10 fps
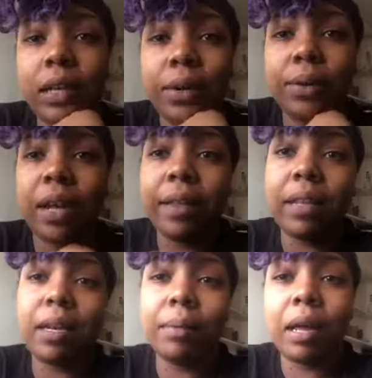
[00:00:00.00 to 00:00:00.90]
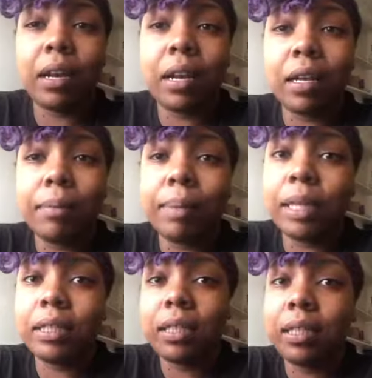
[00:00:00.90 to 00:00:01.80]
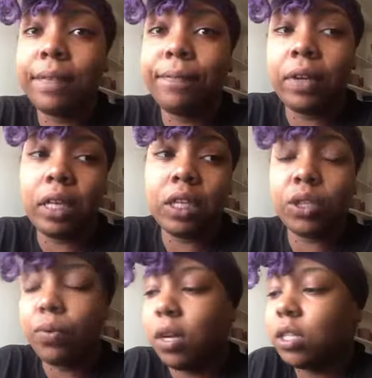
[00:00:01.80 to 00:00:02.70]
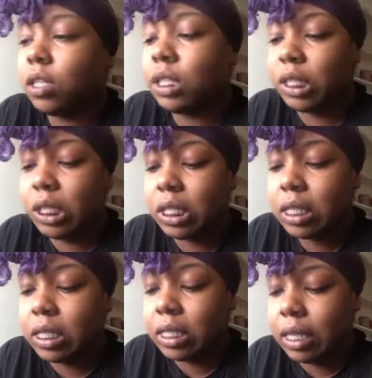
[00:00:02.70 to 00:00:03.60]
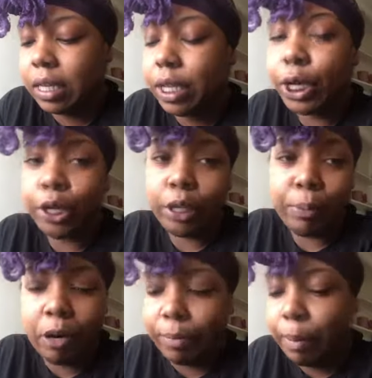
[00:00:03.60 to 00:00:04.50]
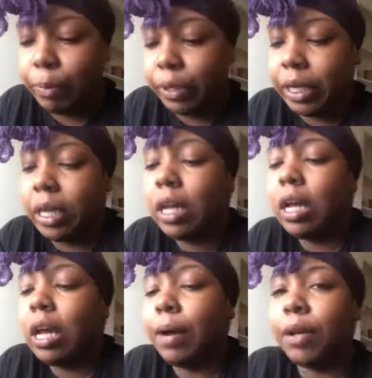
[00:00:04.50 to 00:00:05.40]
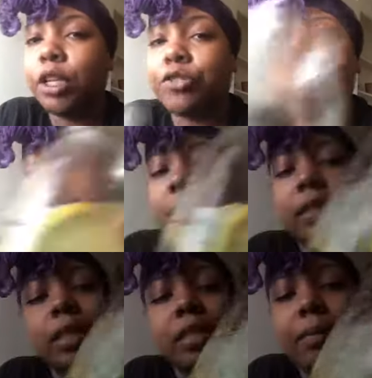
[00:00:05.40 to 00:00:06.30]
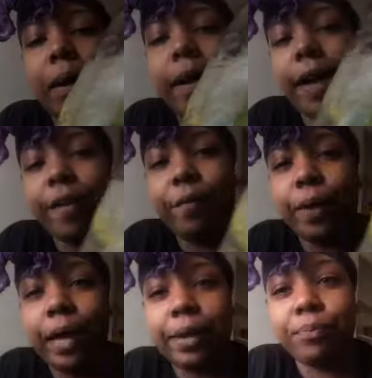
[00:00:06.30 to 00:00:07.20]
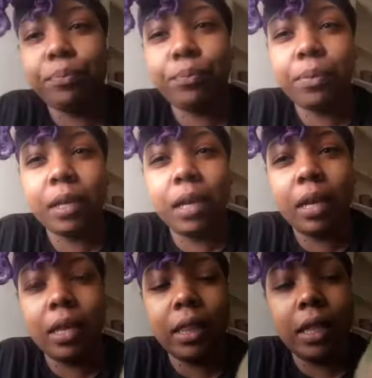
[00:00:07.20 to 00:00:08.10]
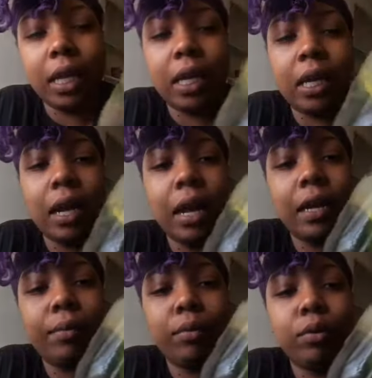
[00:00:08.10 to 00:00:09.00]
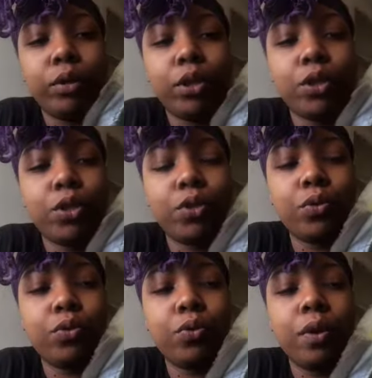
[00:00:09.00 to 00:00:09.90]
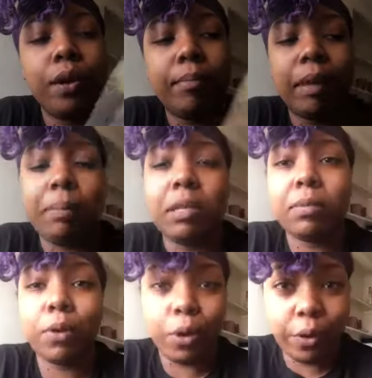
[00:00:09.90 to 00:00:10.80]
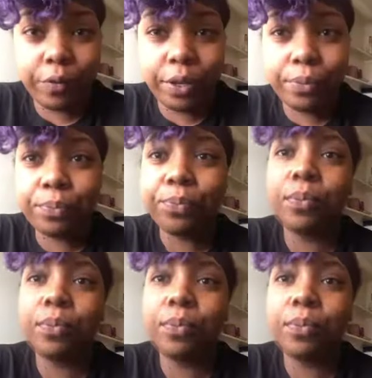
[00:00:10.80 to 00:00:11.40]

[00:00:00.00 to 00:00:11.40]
So now that I'm kind of like basically finished washing dishes and the early part of my morning, I'm going to drink this till it's about halfway. And then I am going to make me some coffee.